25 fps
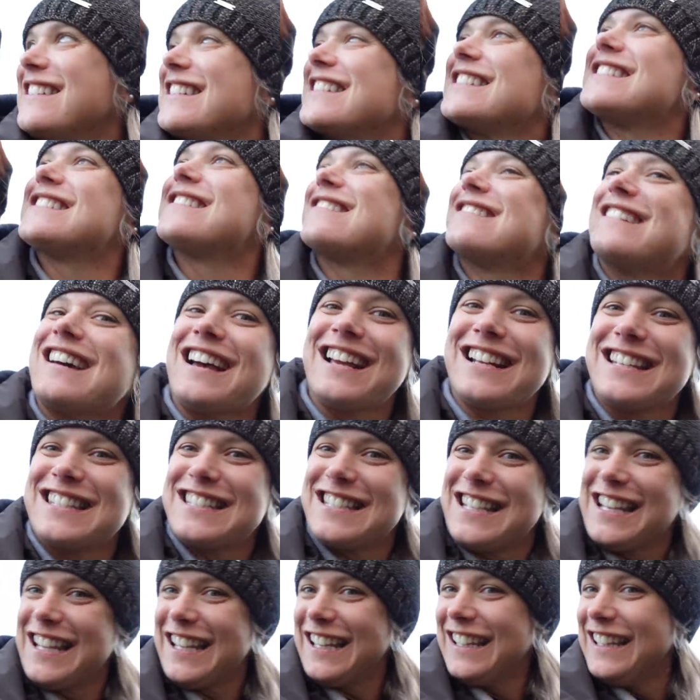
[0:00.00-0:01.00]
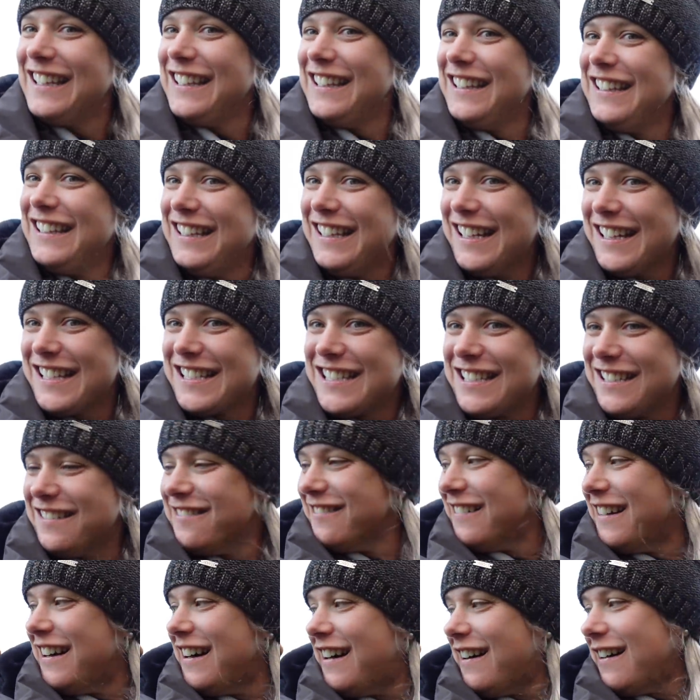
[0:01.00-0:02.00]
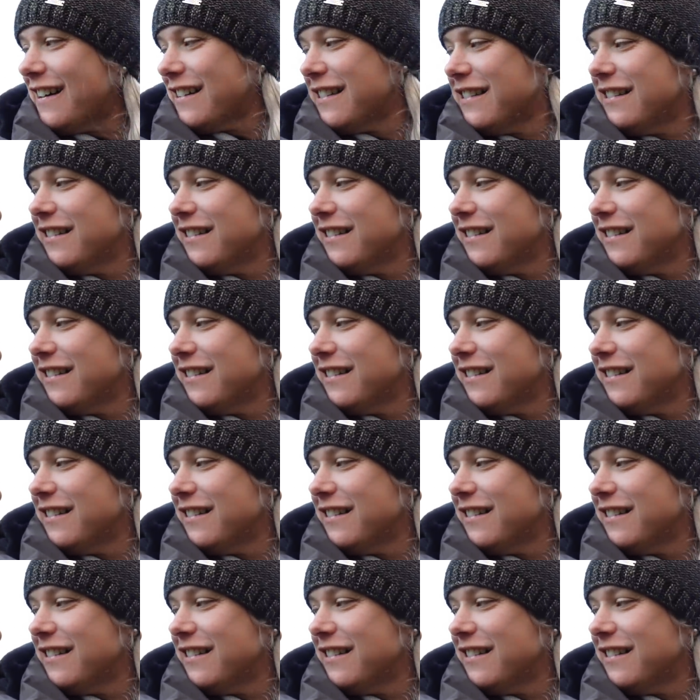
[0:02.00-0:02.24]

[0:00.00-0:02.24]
distracting. Yes, you are.